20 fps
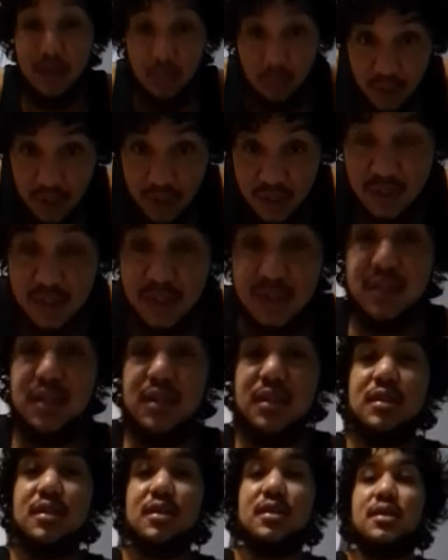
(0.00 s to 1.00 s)
Brothers and
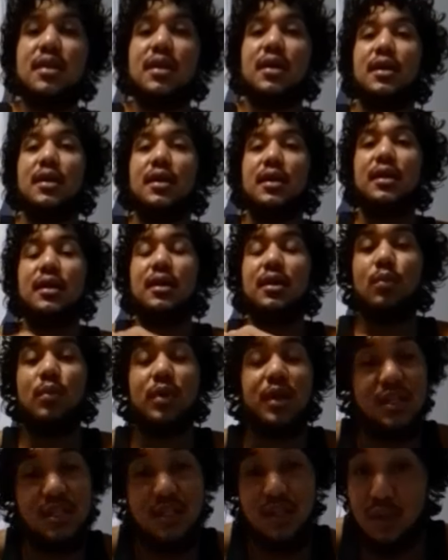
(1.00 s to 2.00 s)
sisters,
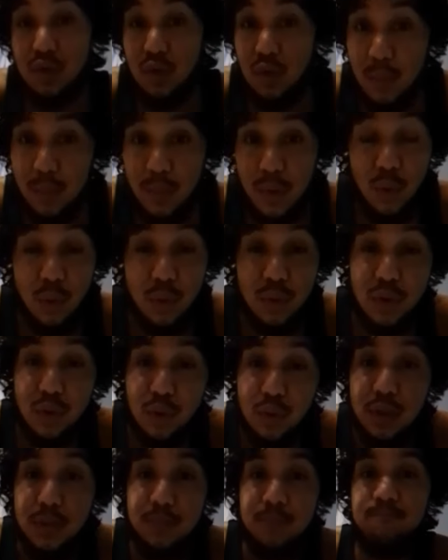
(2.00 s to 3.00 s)
when I tell you I'm going
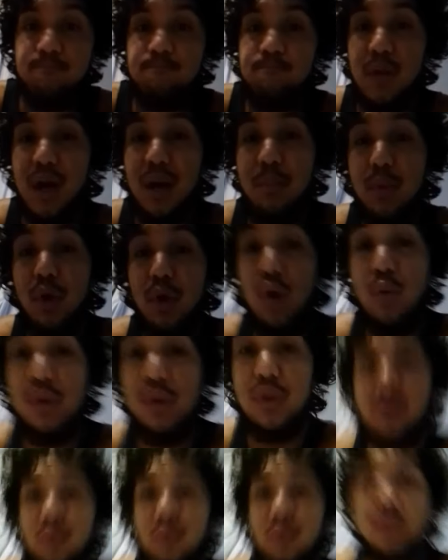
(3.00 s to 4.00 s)
through it, I'm going
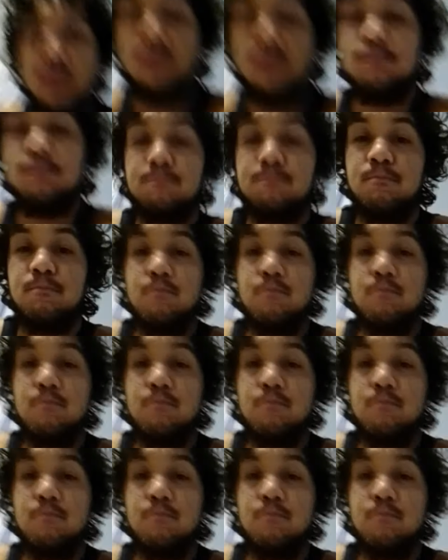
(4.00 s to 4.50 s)
through it.